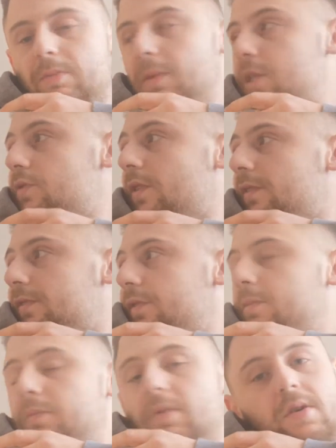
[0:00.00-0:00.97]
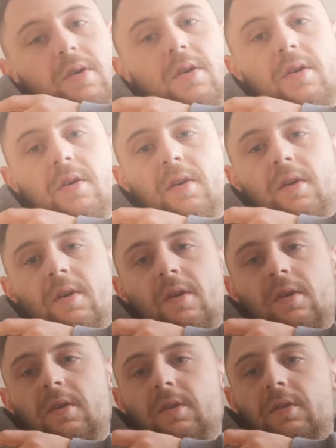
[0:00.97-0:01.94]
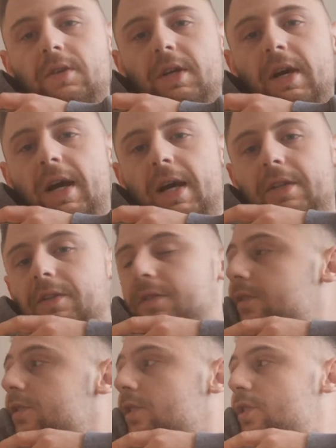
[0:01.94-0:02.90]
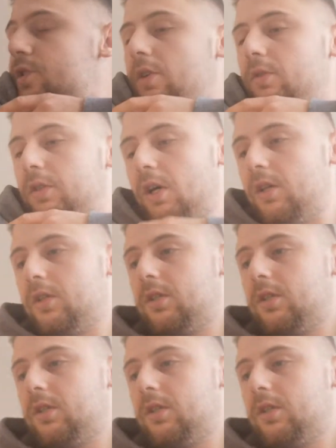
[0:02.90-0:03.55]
measure it from your hand to your shoulder.